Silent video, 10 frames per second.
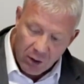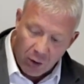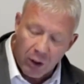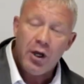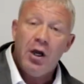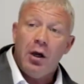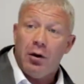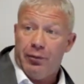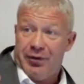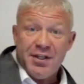Or
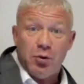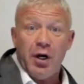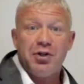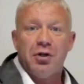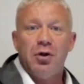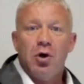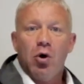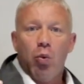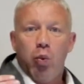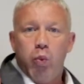this question,
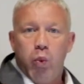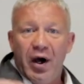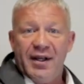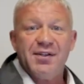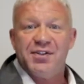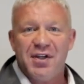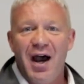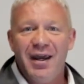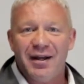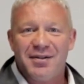what is
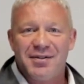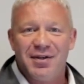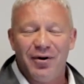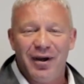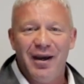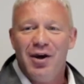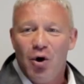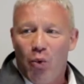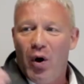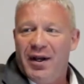science? Okay,
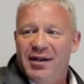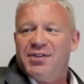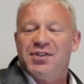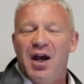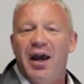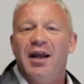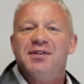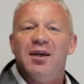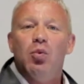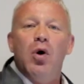what is
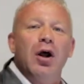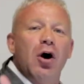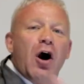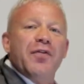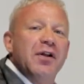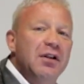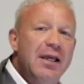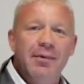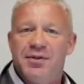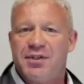science and what are the
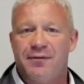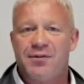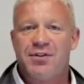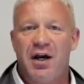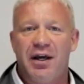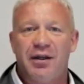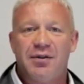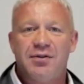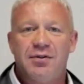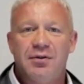limits of
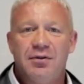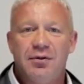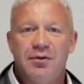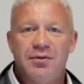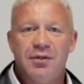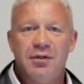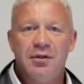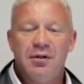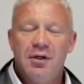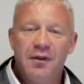science? You see,
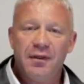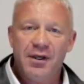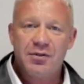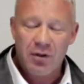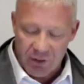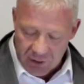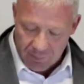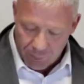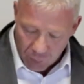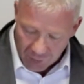these are
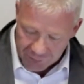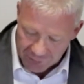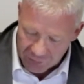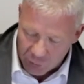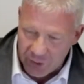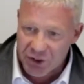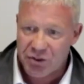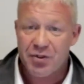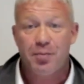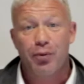important
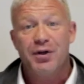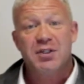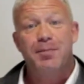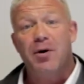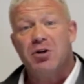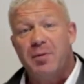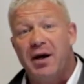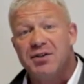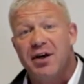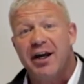questions presupposed by
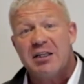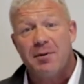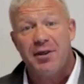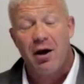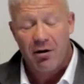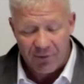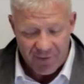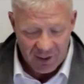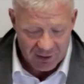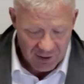science, but they are in
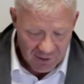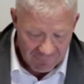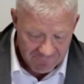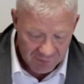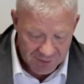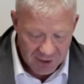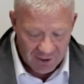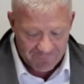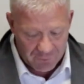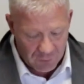fact
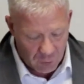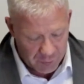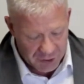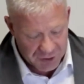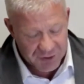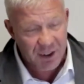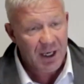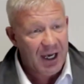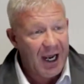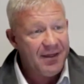philosophical questions,
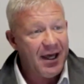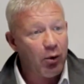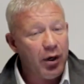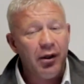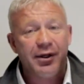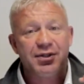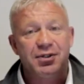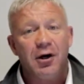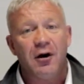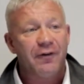and they really
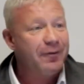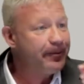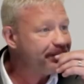serve